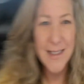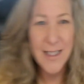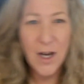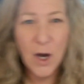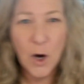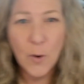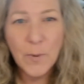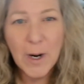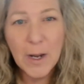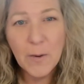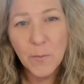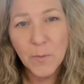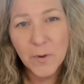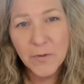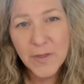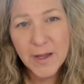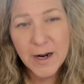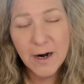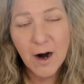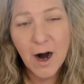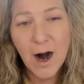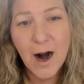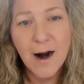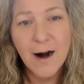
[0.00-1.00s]
All right, well,
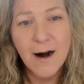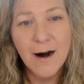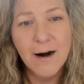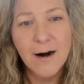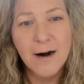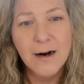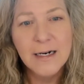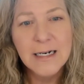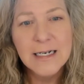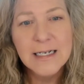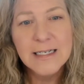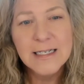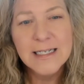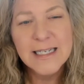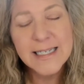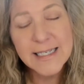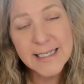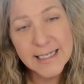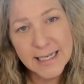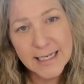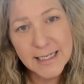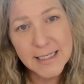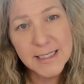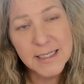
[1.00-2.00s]
there are
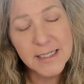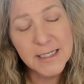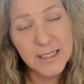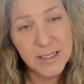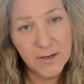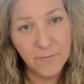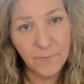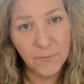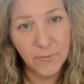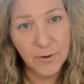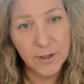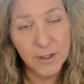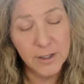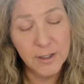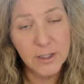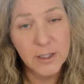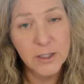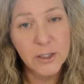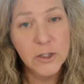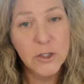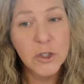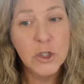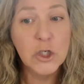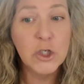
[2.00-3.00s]
6 different
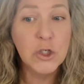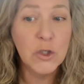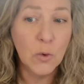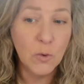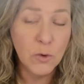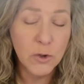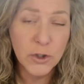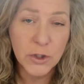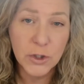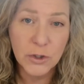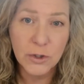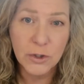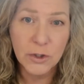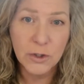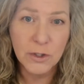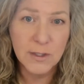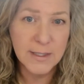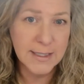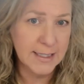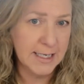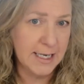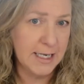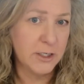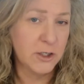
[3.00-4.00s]
social
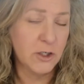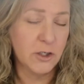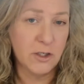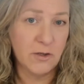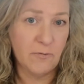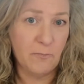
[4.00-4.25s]
stages of